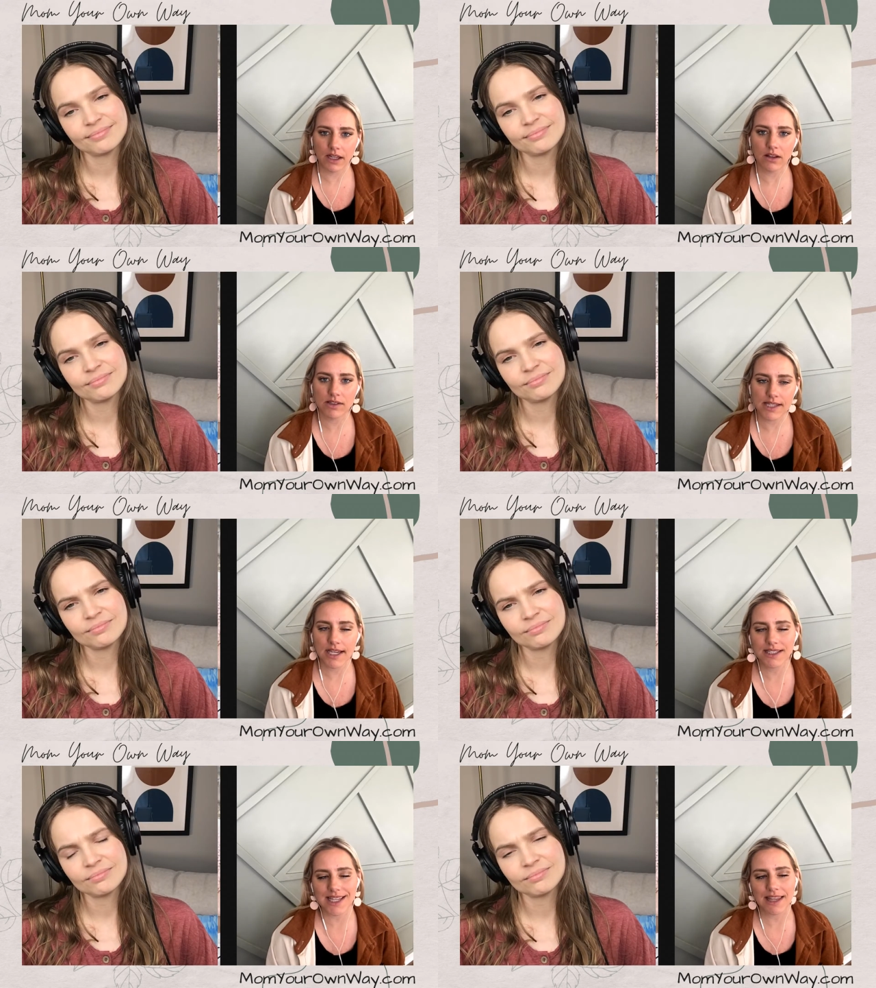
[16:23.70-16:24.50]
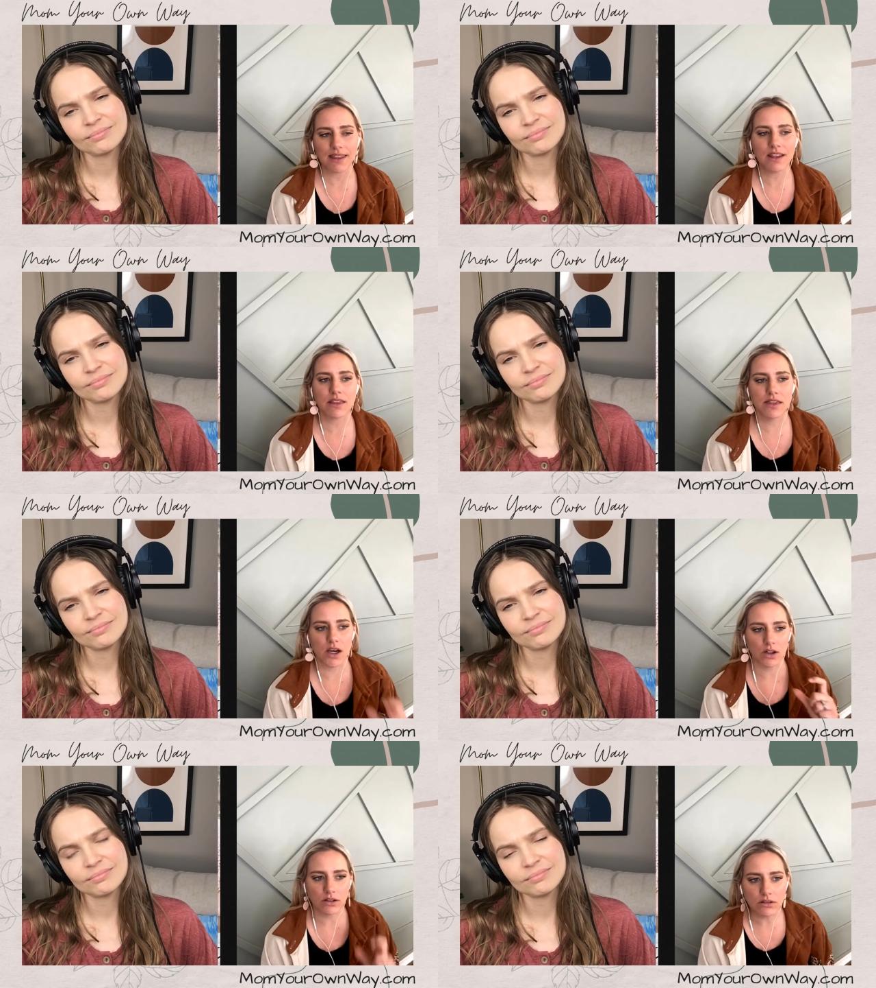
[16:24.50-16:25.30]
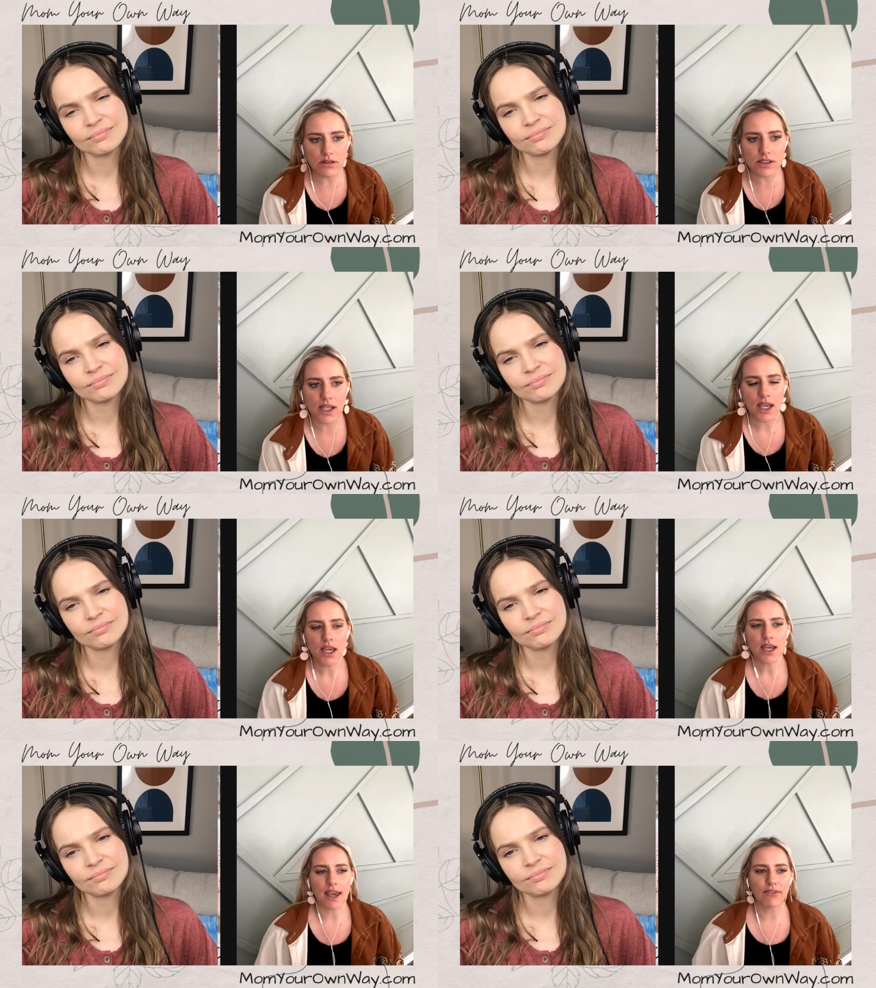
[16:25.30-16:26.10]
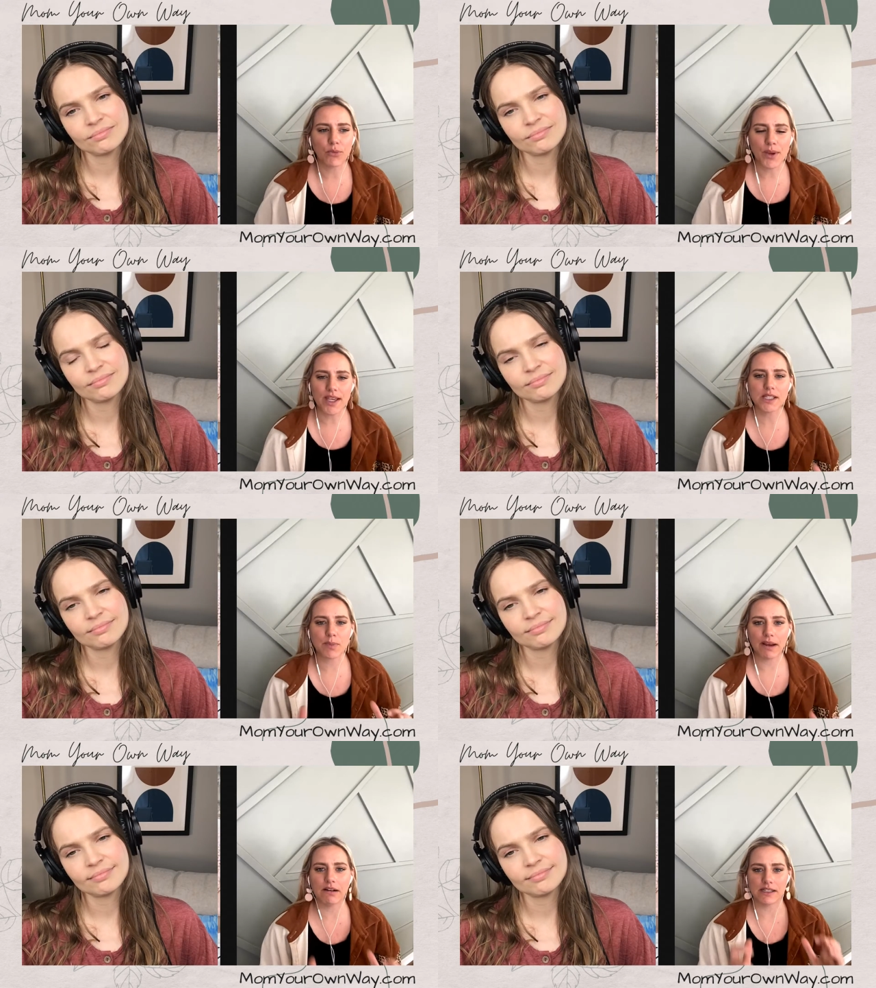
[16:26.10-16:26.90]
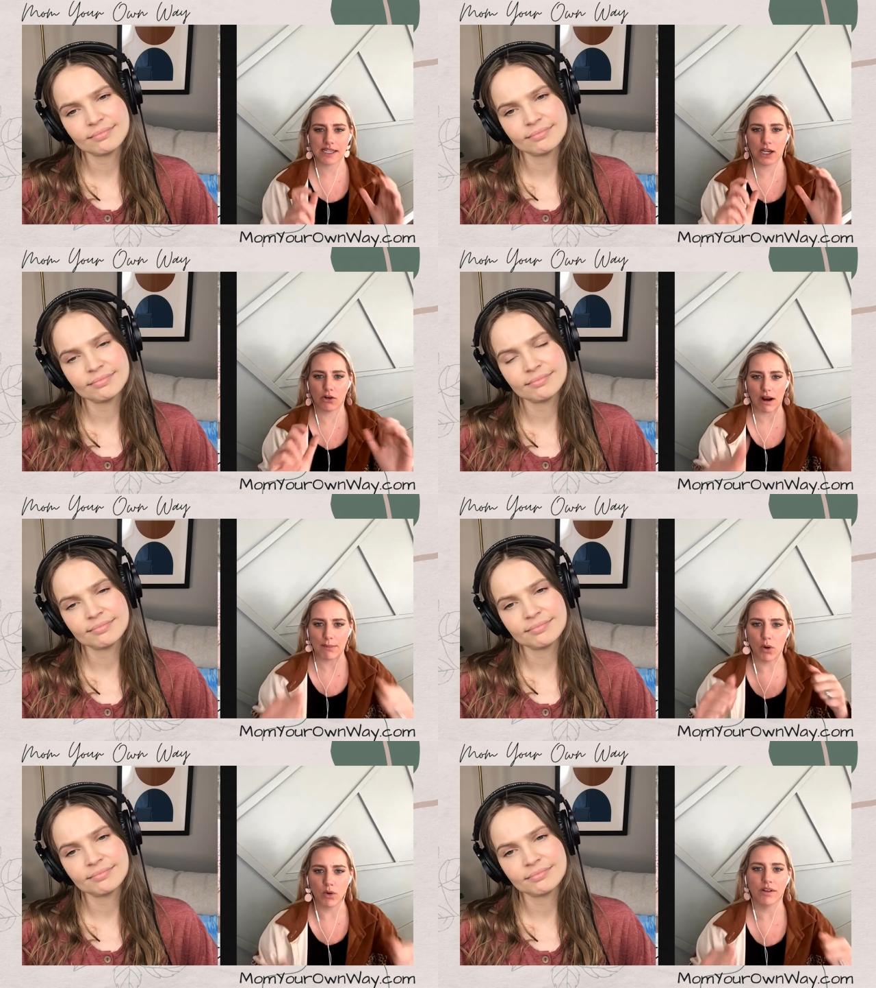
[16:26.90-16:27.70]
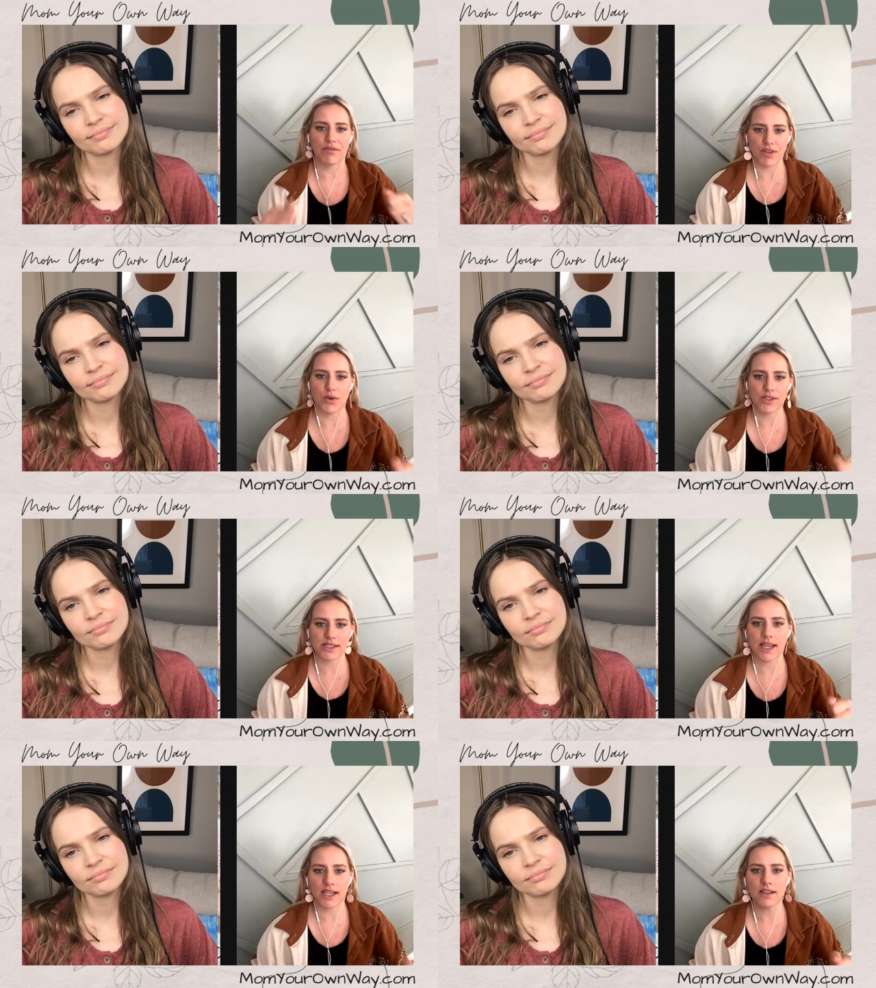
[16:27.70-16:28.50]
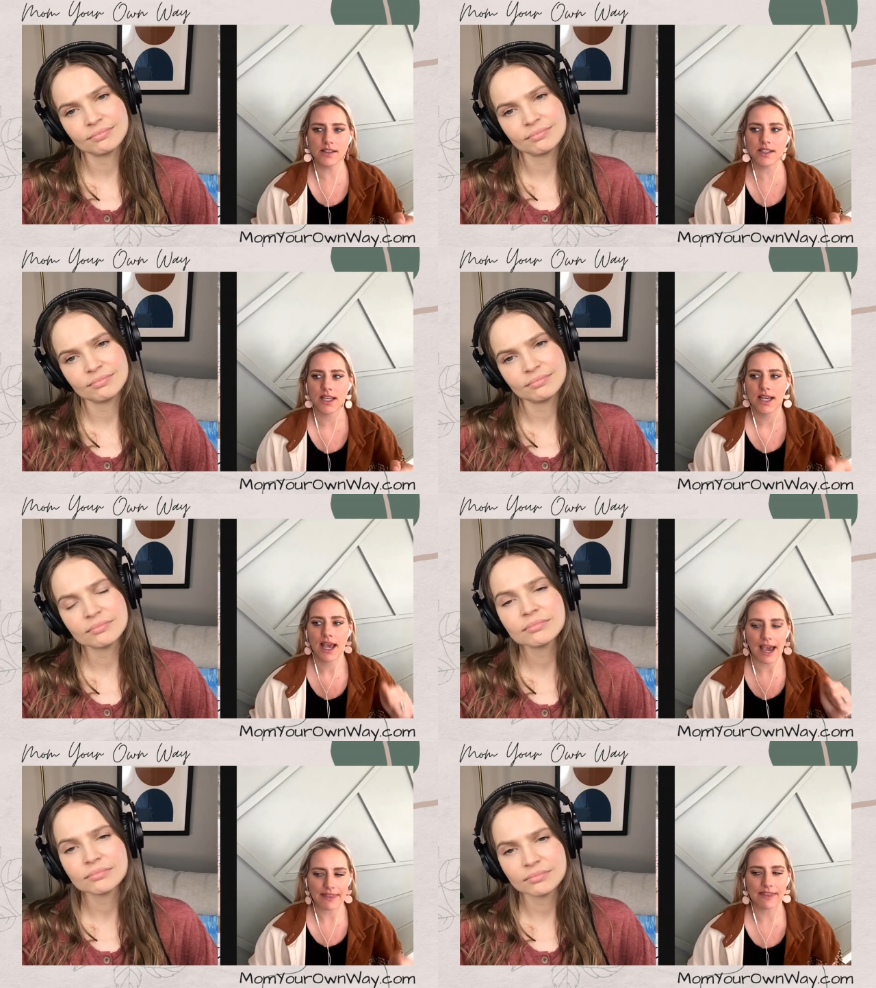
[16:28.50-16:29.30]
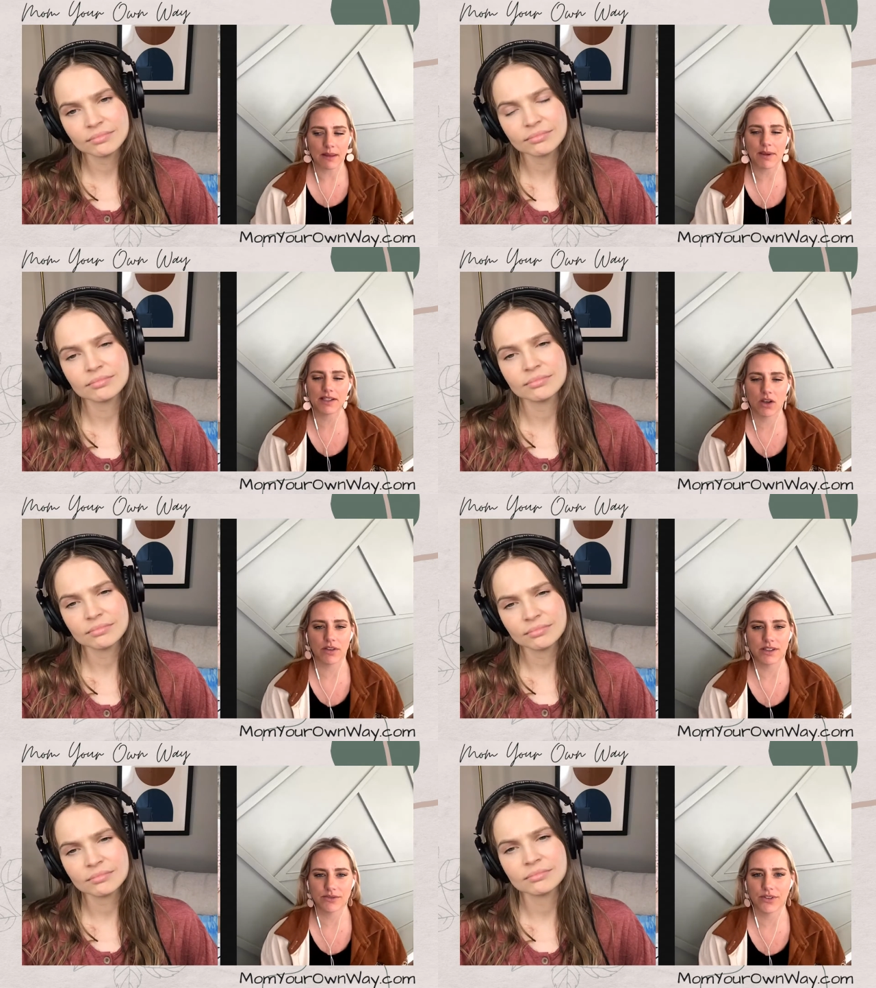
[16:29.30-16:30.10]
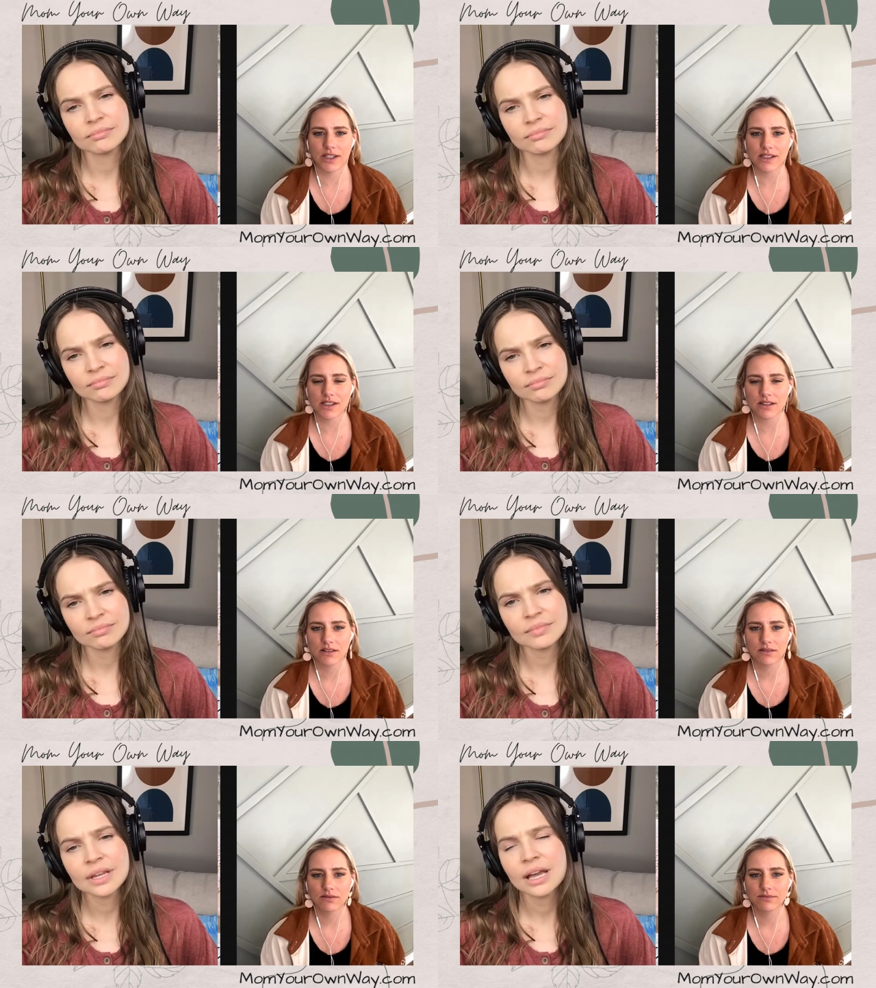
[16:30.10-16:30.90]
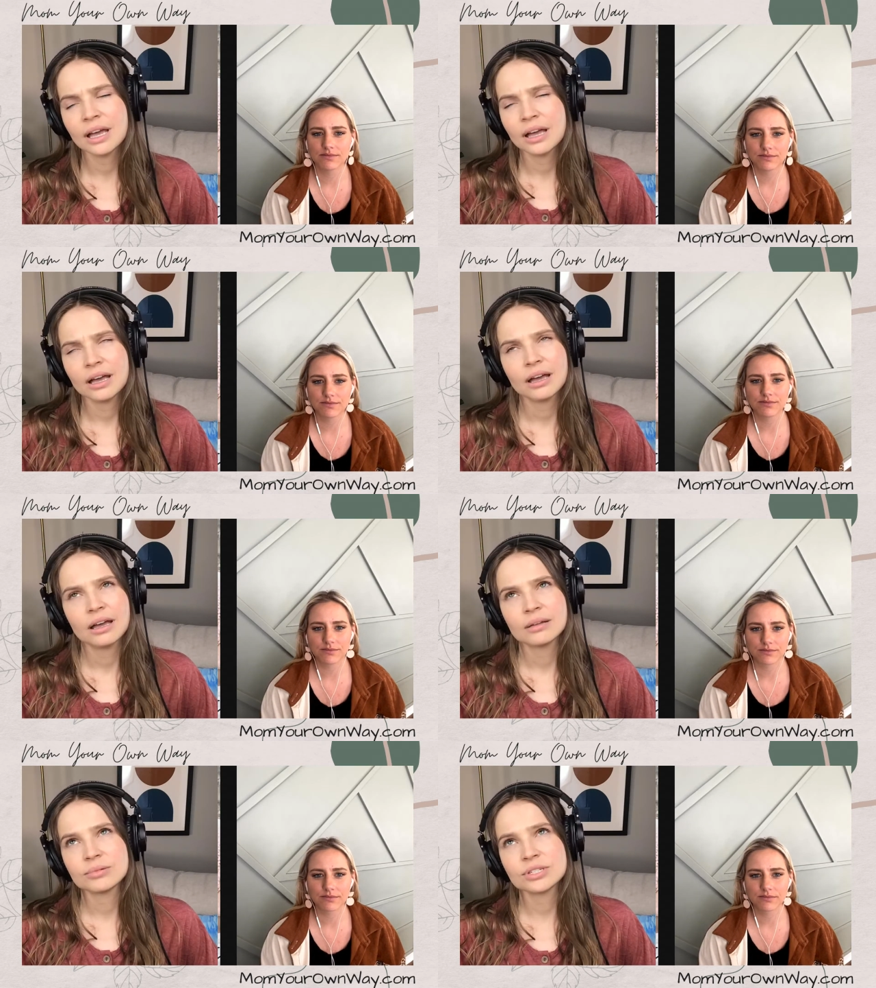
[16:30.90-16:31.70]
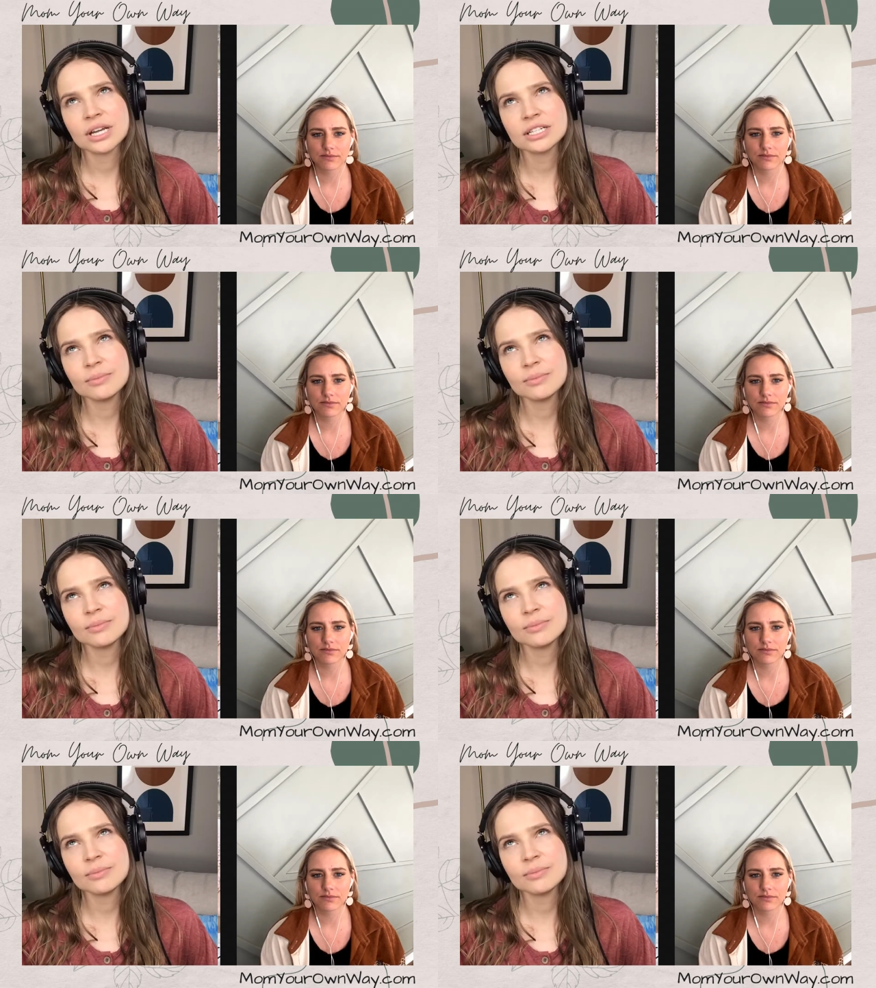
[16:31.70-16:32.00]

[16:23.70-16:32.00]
Speaker 1: those things, I think those, if we as parents can grab a hold of those things, I think that makes all the difference. Such a